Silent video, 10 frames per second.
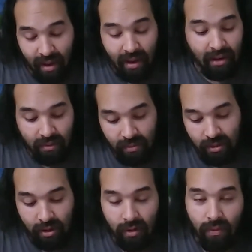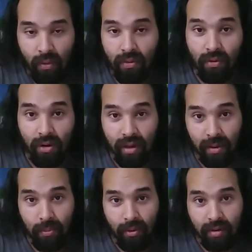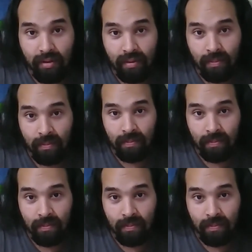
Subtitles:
and, of course, for you to get points.